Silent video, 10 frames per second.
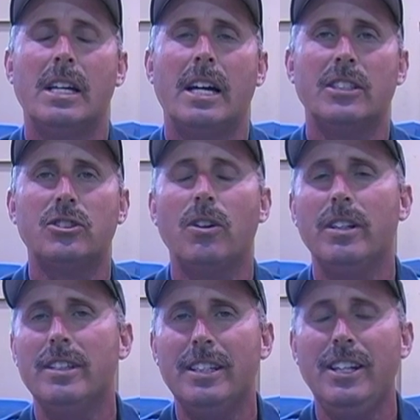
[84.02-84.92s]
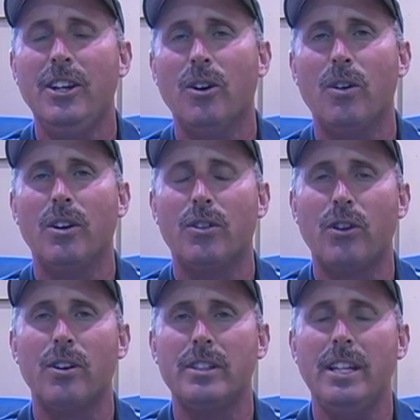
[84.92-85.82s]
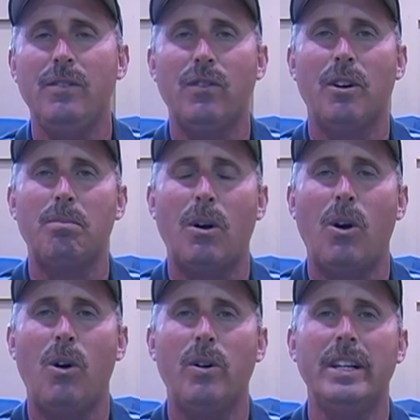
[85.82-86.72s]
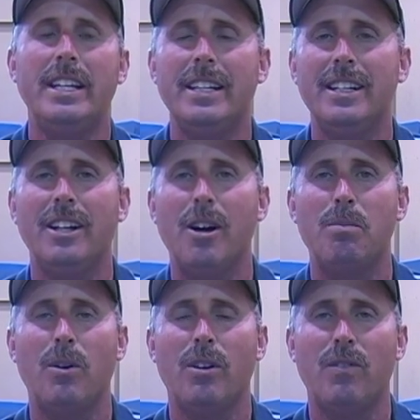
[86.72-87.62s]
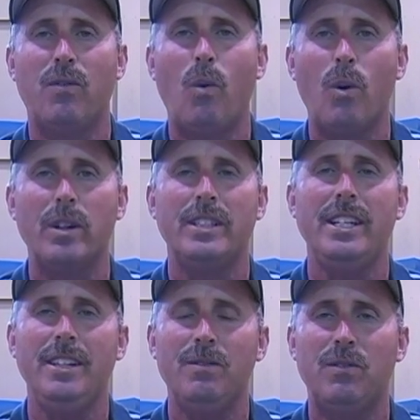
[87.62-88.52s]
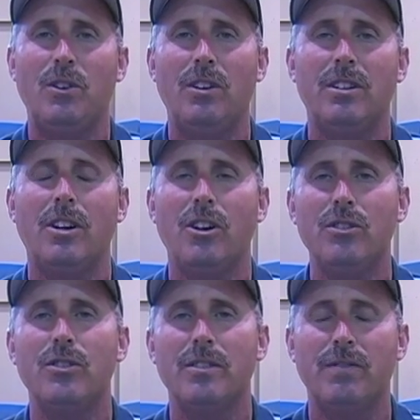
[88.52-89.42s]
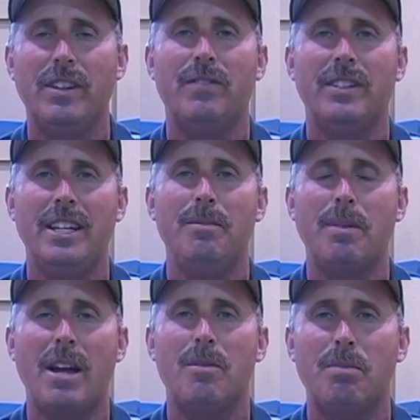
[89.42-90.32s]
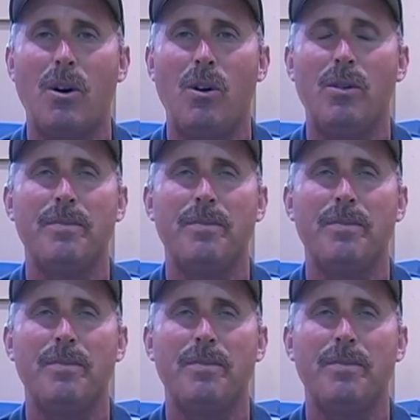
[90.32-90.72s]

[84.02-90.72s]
I started the year on a 13-foot pole and ended up on a 14-foot, 115-pound pole.